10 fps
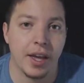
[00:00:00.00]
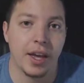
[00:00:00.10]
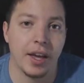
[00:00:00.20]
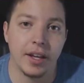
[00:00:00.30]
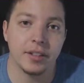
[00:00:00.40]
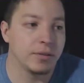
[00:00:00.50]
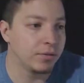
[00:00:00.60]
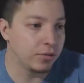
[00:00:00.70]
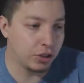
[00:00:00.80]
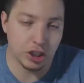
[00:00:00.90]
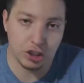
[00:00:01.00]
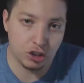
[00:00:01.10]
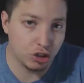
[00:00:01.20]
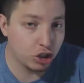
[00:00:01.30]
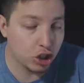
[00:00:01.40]
and
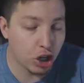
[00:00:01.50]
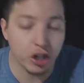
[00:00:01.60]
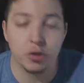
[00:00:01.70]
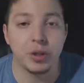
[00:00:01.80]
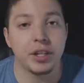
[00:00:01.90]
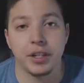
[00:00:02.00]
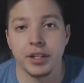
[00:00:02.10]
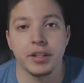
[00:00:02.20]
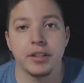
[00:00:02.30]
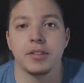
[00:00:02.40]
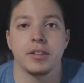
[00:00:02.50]
just started reading it